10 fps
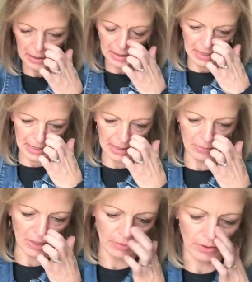a
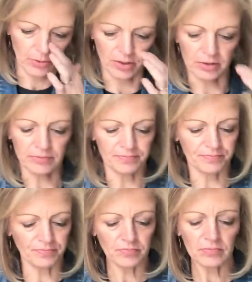baby quilt
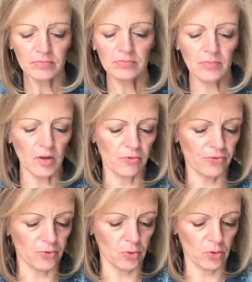
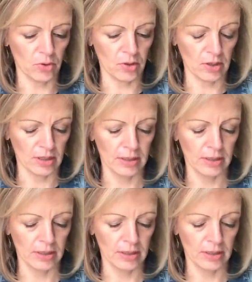for